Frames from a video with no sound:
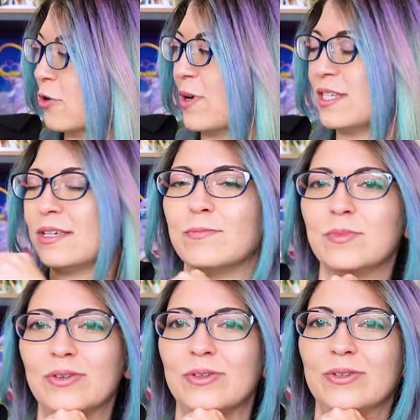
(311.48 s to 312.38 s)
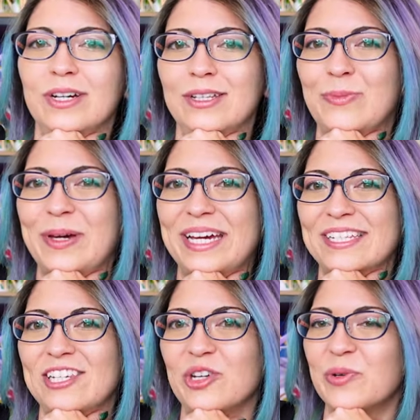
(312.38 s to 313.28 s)
crescent moon on the back
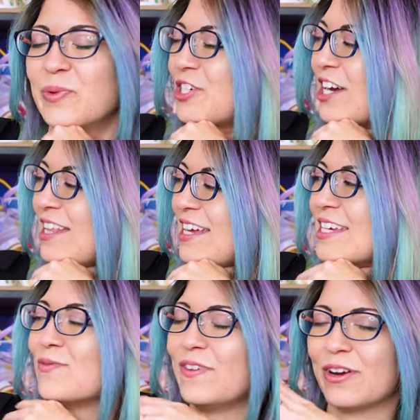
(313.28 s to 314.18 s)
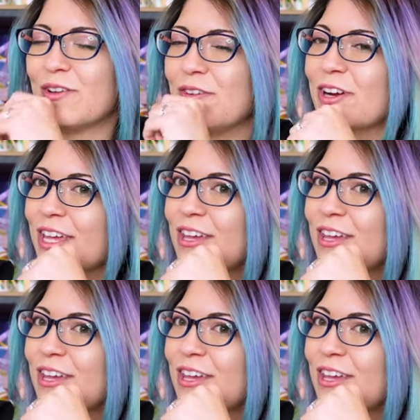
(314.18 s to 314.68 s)
too, which I think is very, very